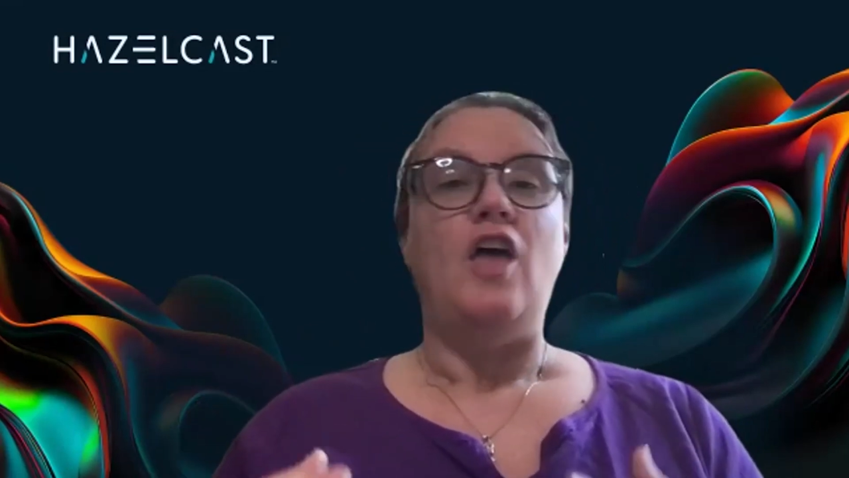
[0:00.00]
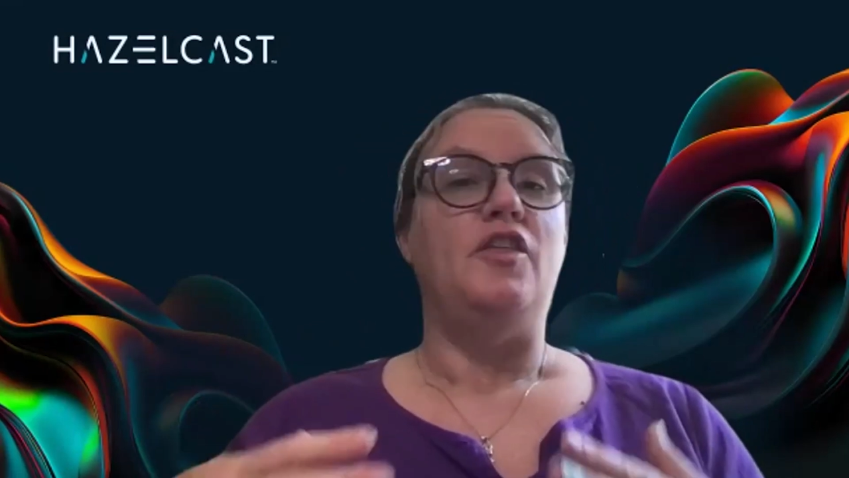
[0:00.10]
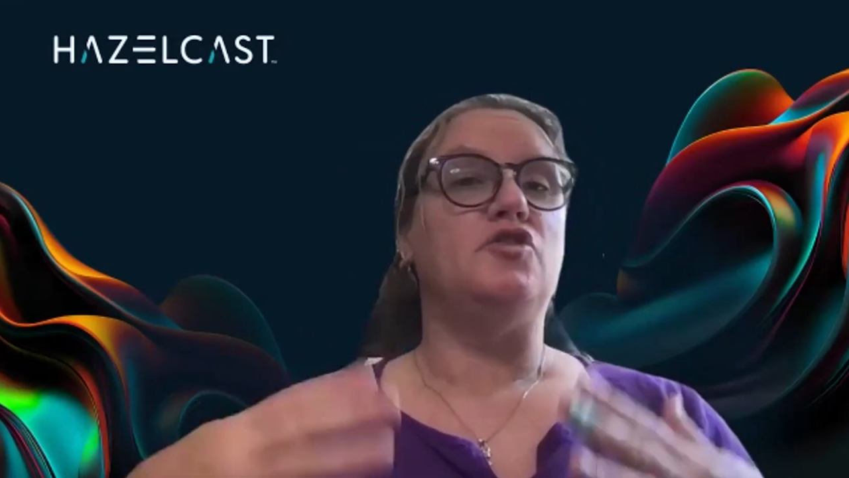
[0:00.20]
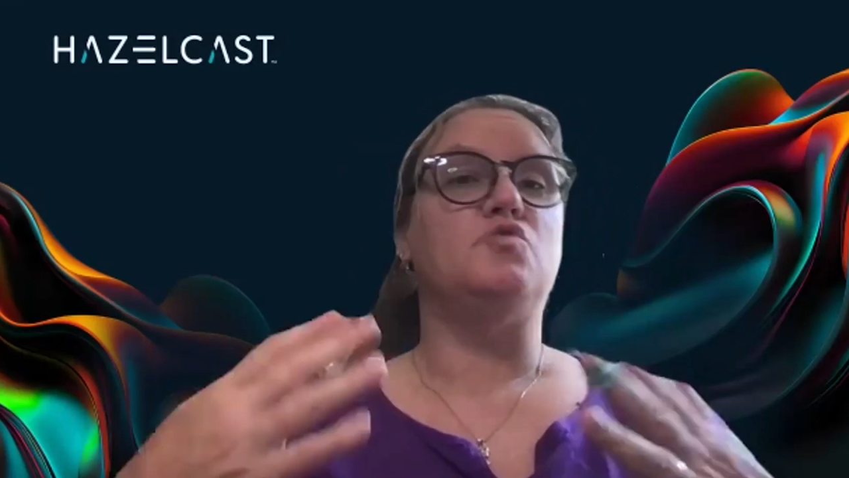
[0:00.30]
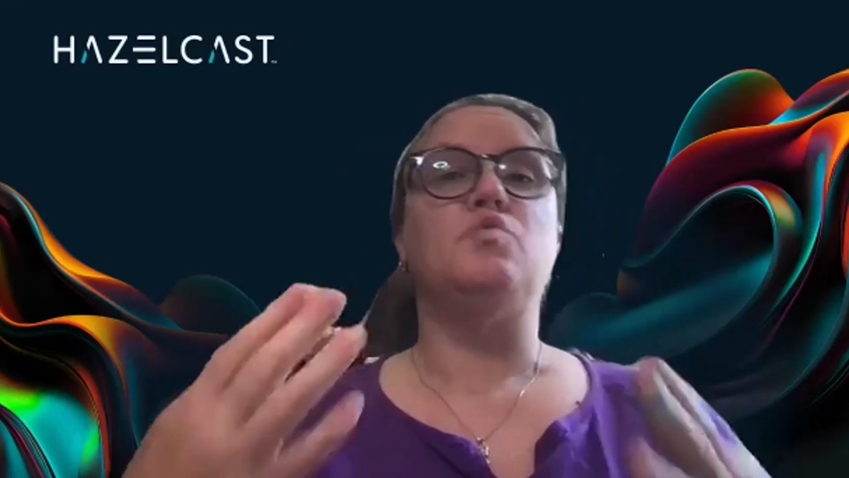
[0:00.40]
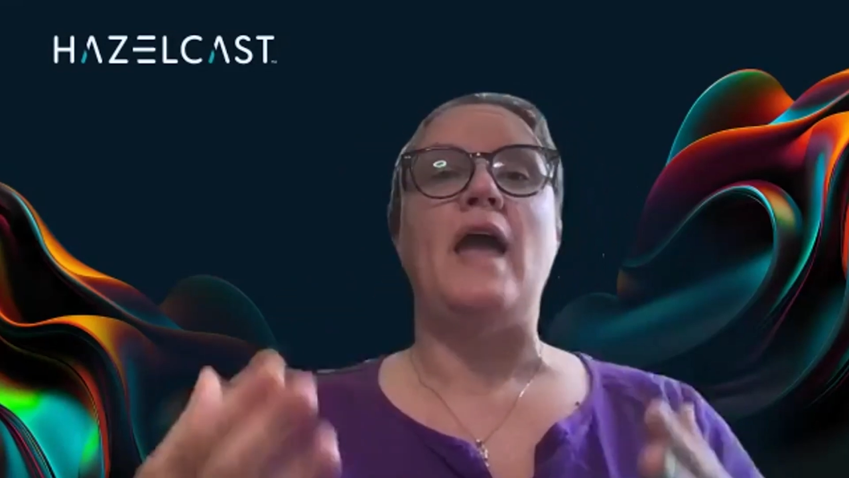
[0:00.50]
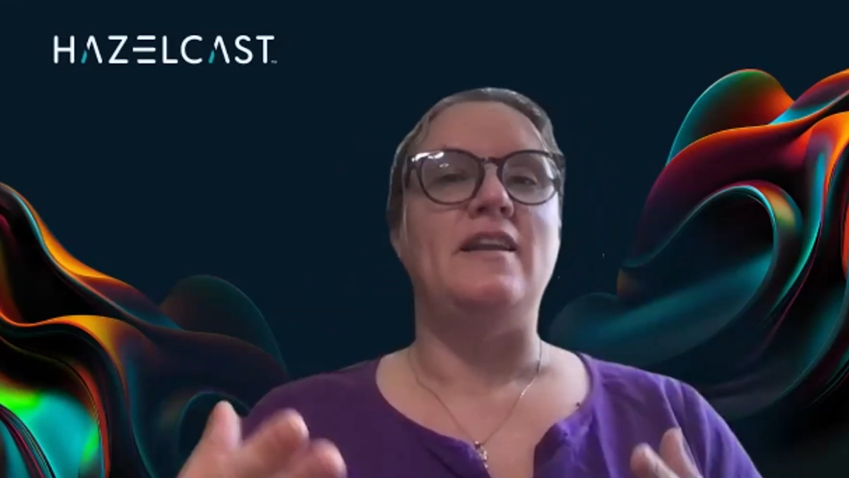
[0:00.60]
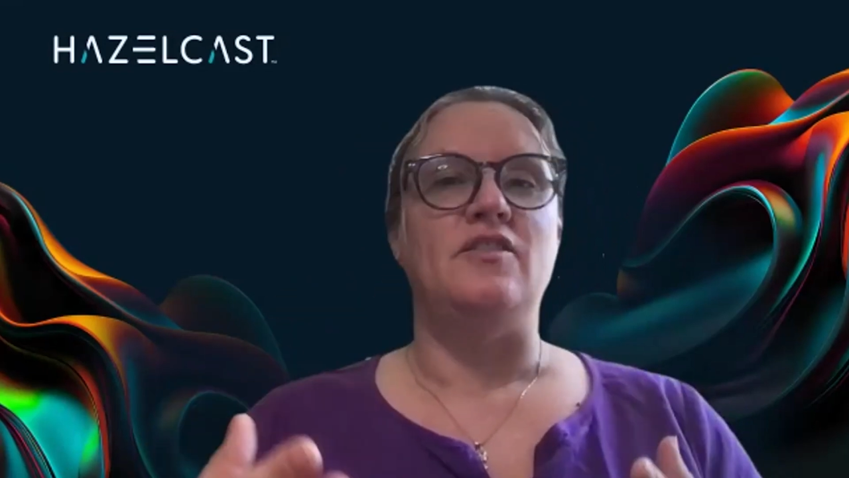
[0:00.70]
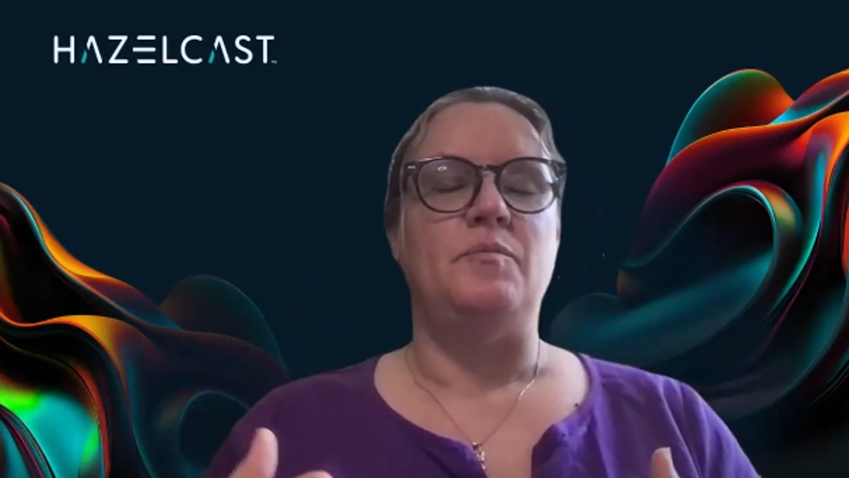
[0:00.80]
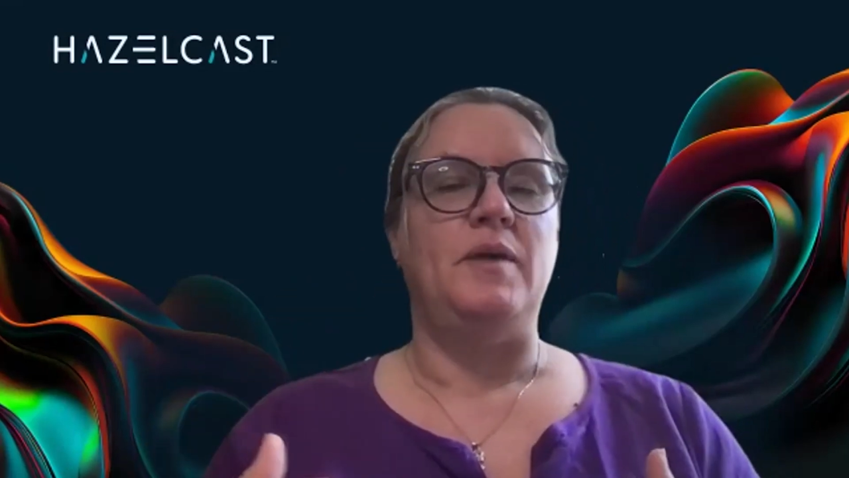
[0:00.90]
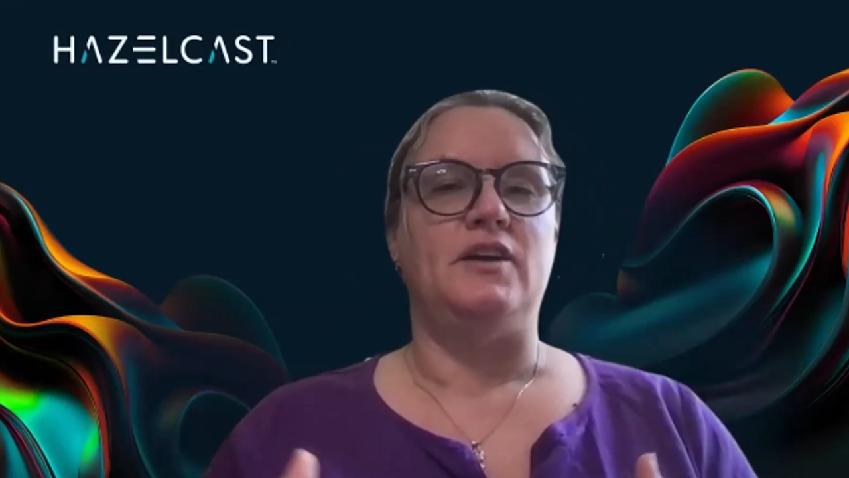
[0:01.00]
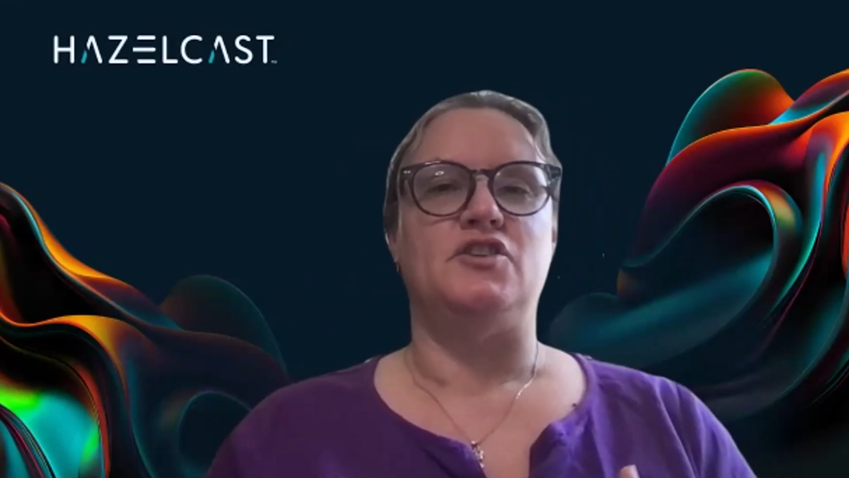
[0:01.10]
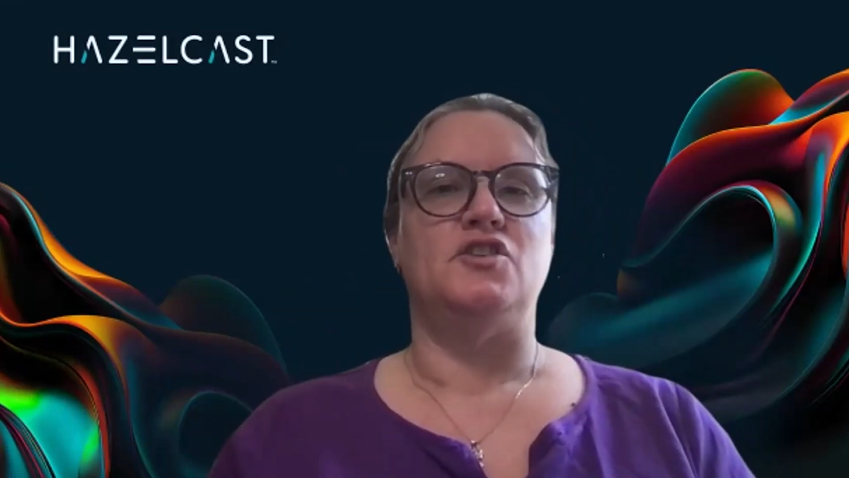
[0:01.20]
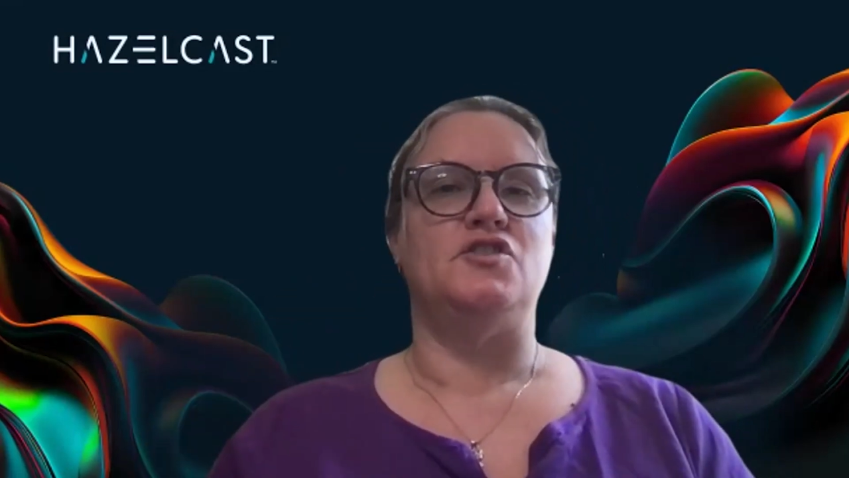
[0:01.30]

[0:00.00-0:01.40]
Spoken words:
there's red in the picture,